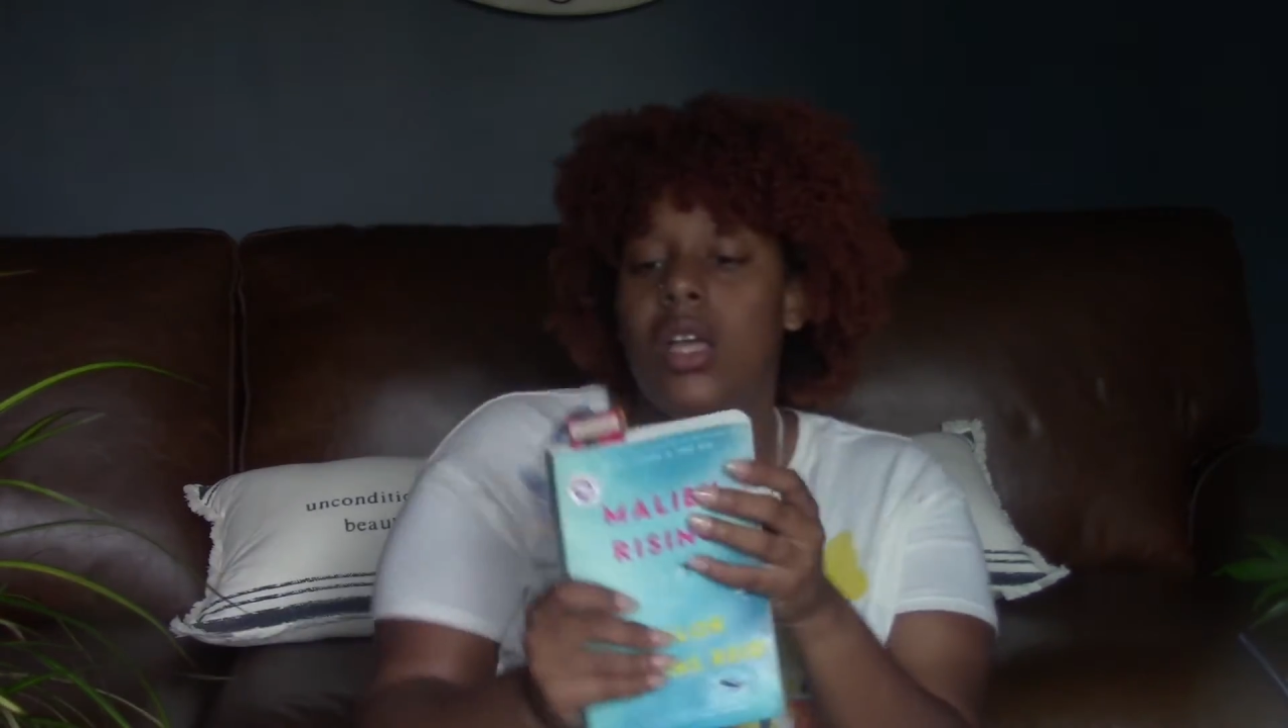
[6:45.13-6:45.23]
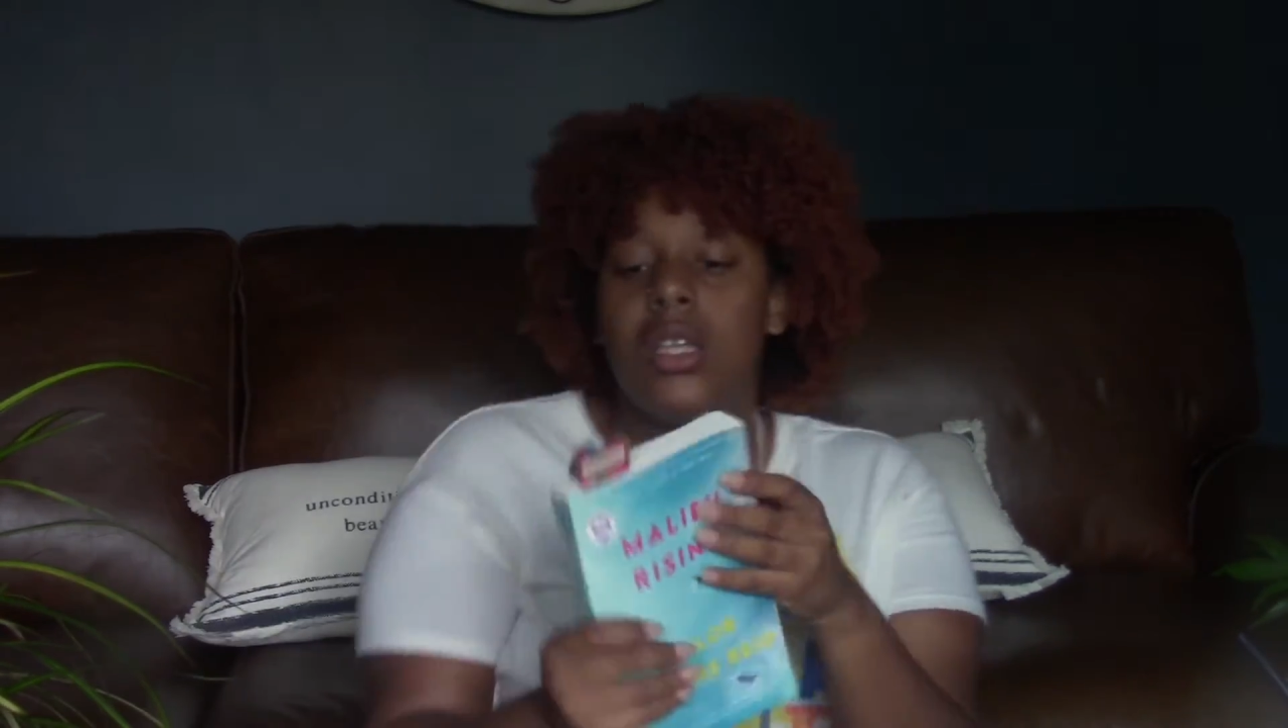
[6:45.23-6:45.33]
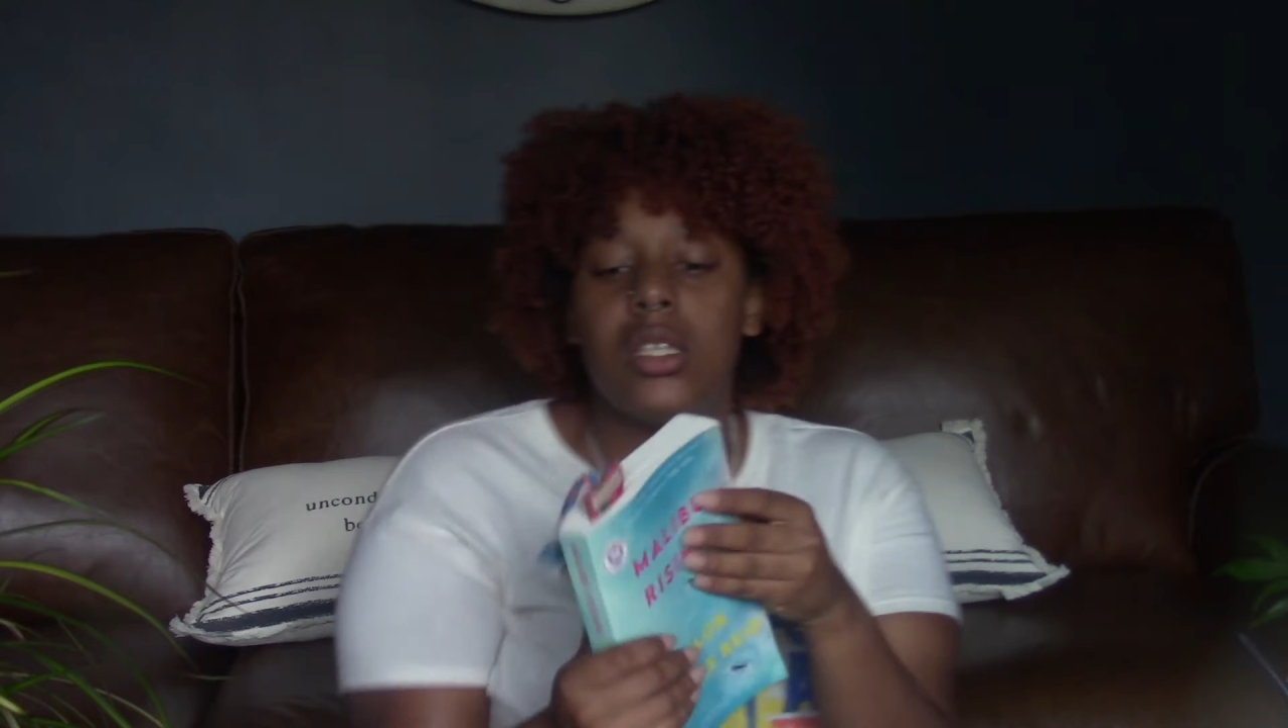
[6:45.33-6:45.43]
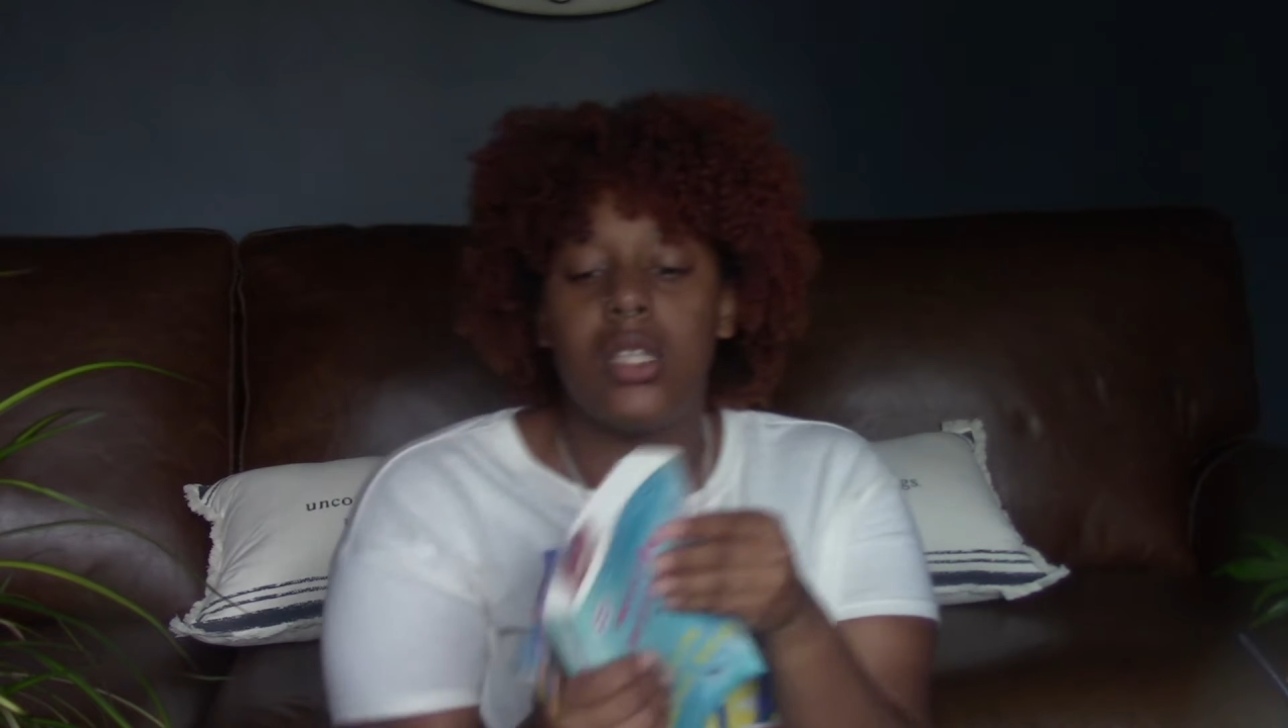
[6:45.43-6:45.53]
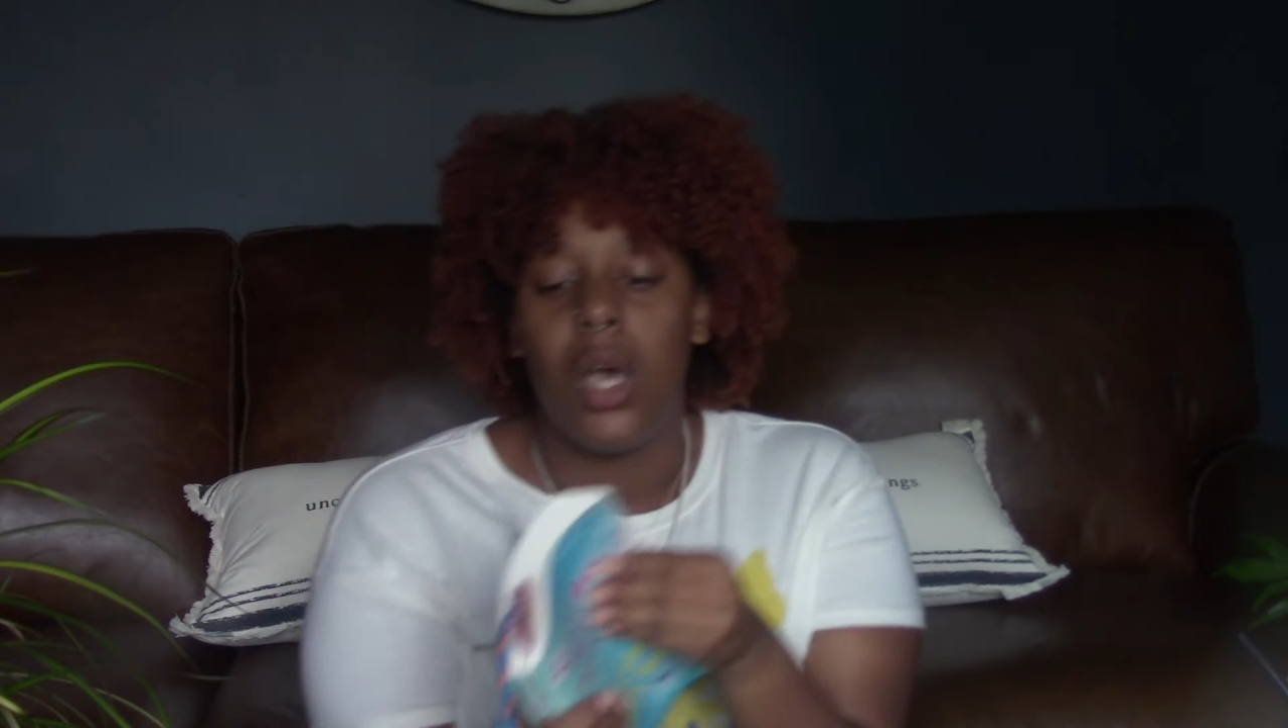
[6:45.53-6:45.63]

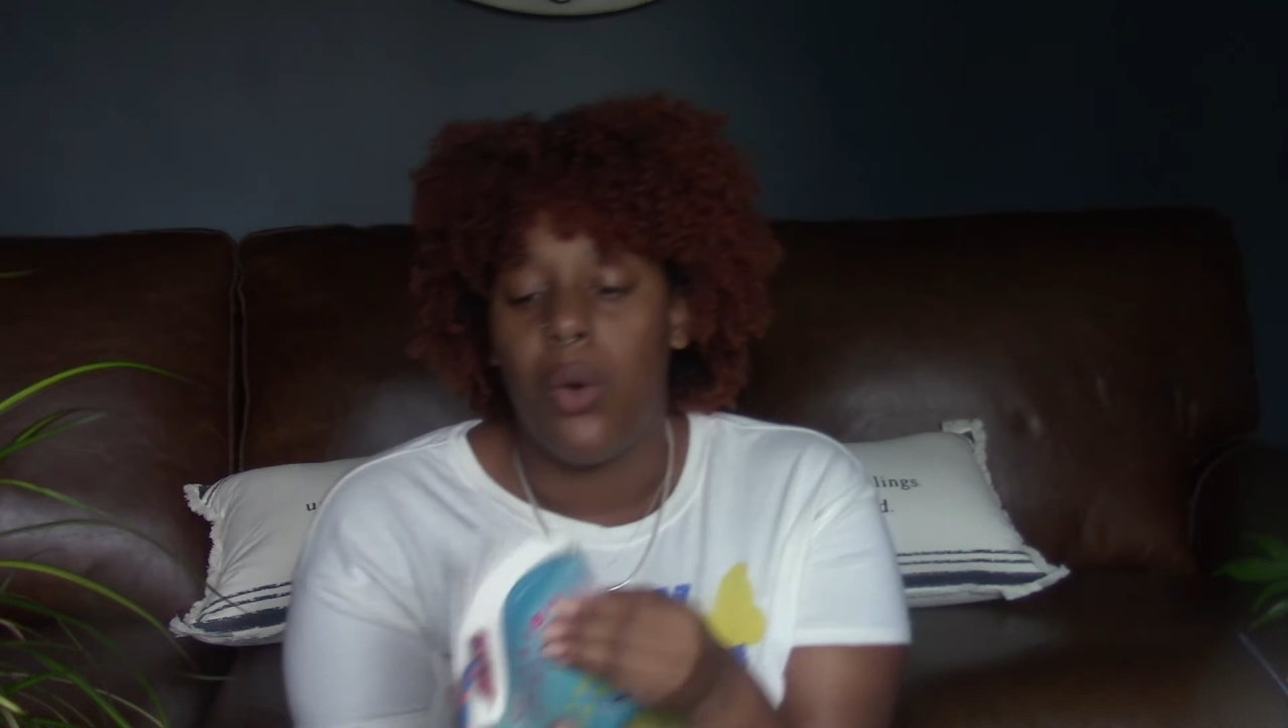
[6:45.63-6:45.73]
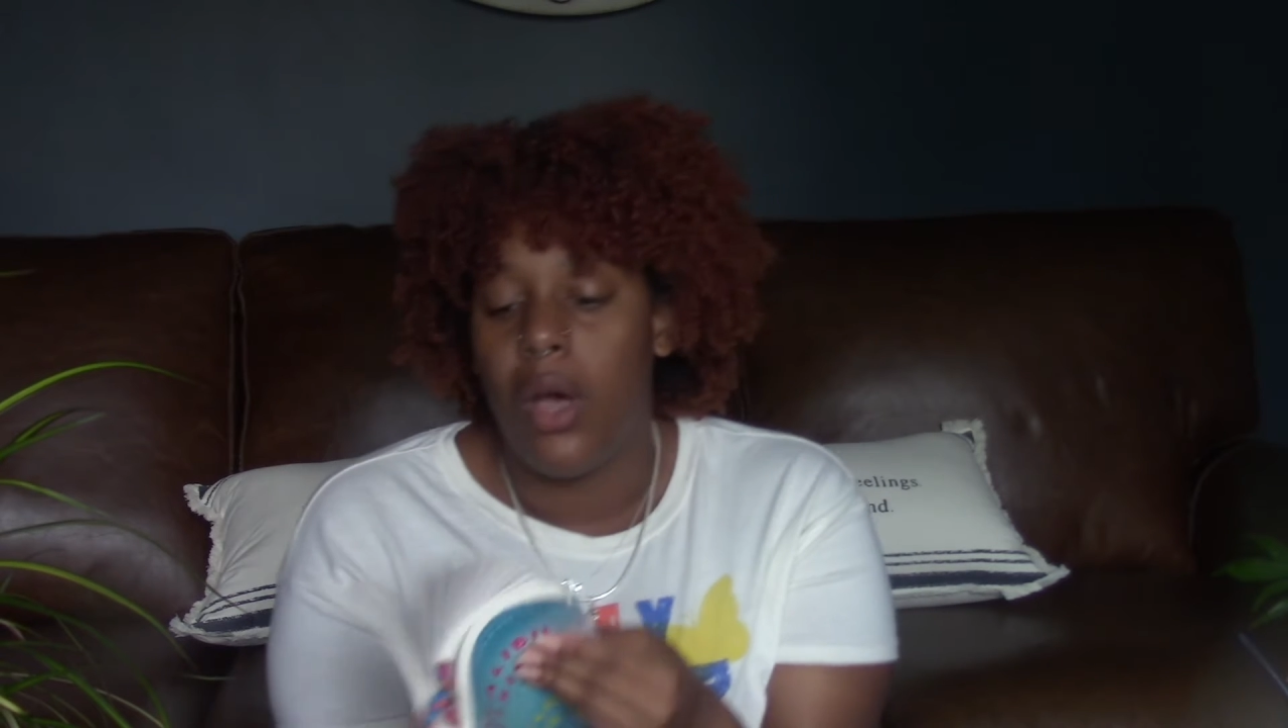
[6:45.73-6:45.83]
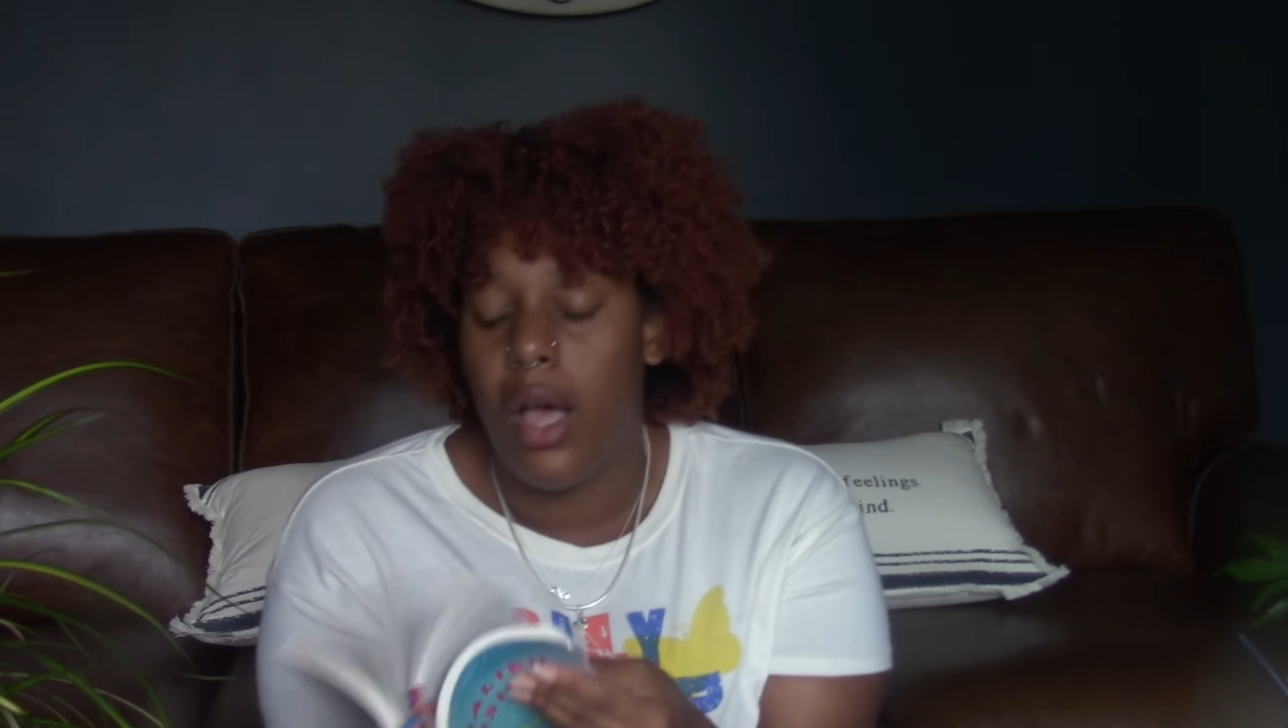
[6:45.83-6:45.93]
So,